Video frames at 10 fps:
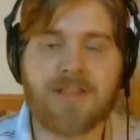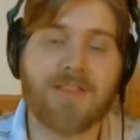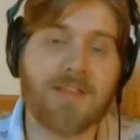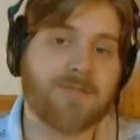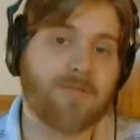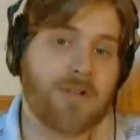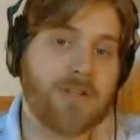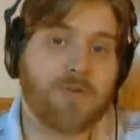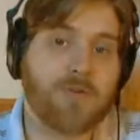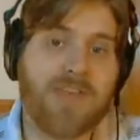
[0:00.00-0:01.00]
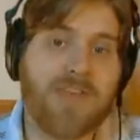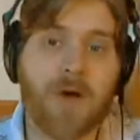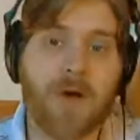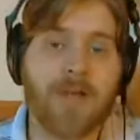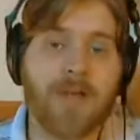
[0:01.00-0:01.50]
think that's a really cool
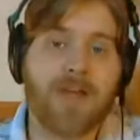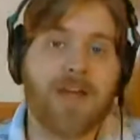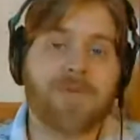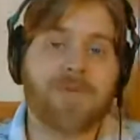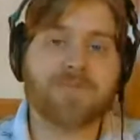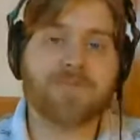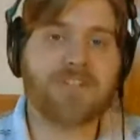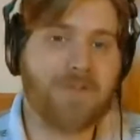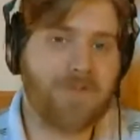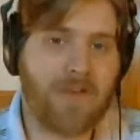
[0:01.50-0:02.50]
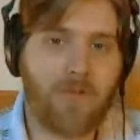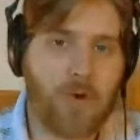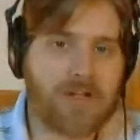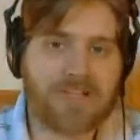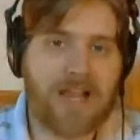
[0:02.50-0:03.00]
team up. I mean, especially if you've
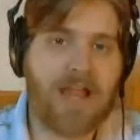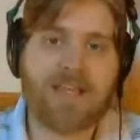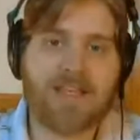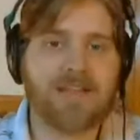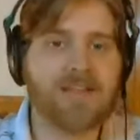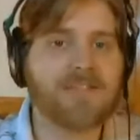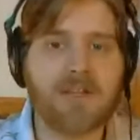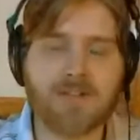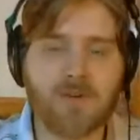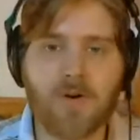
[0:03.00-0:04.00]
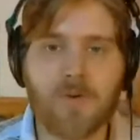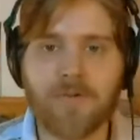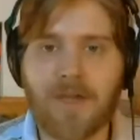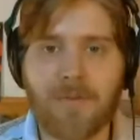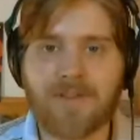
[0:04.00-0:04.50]
ever watched any Del Toro
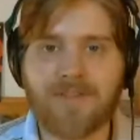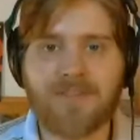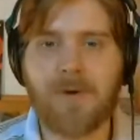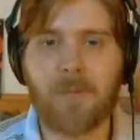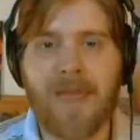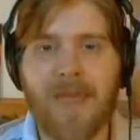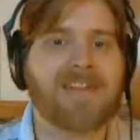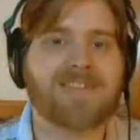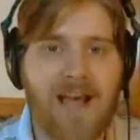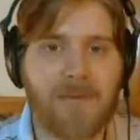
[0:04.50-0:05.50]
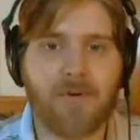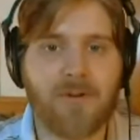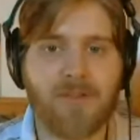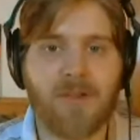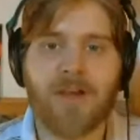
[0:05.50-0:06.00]
movie. I mean, think about Pan's
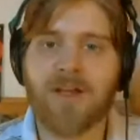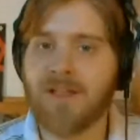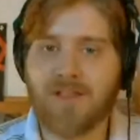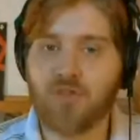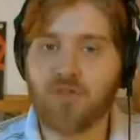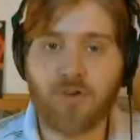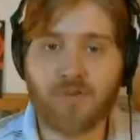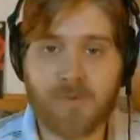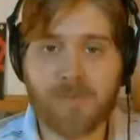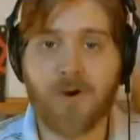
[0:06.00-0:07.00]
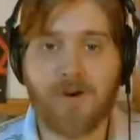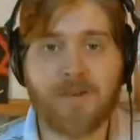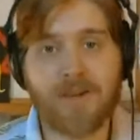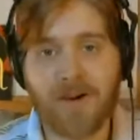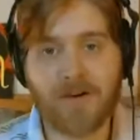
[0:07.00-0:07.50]
Labyrinth. Those would be
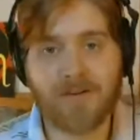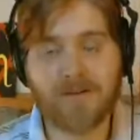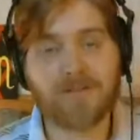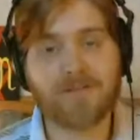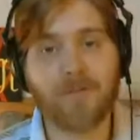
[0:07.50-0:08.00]
perfect characters